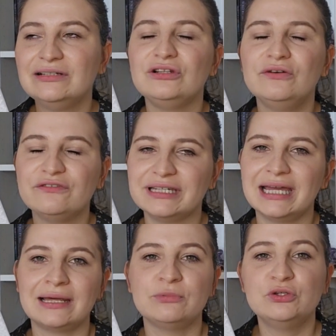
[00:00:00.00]
love it,
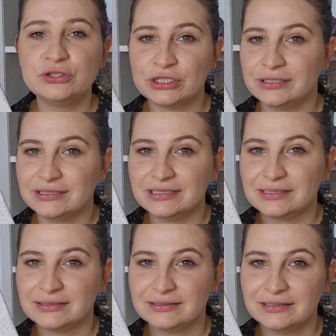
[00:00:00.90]
and I'm gutted
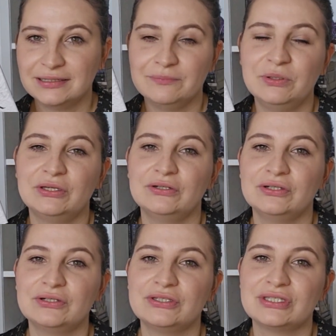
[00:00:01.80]

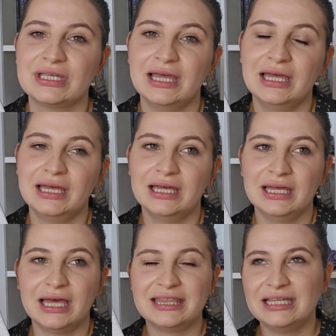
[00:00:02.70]
because
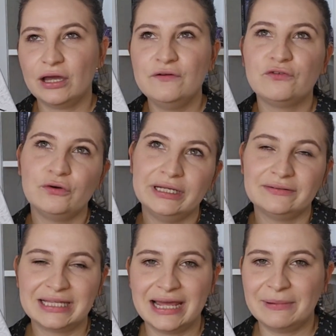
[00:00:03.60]
I think overall it
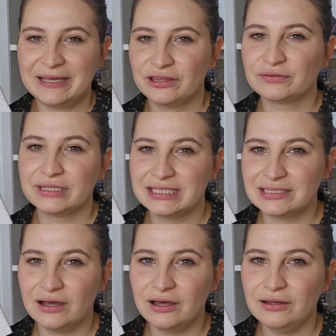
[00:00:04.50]
would get like a
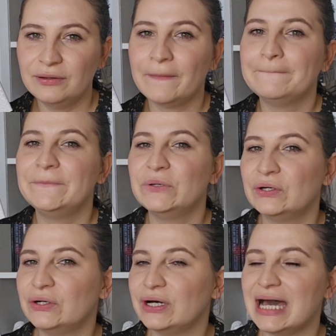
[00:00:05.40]
3-star,
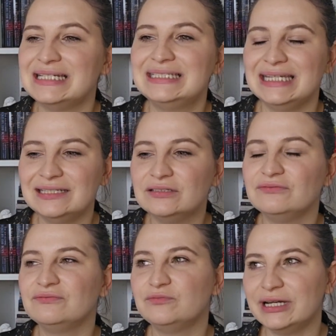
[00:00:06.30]
but I didn't
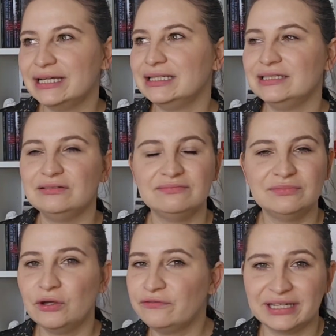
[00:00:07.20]
really
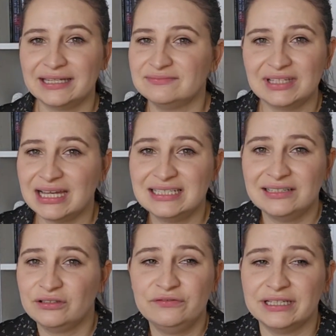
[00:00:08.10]
love it. I didn't
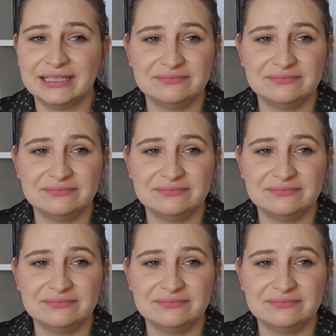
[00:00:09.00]
love it.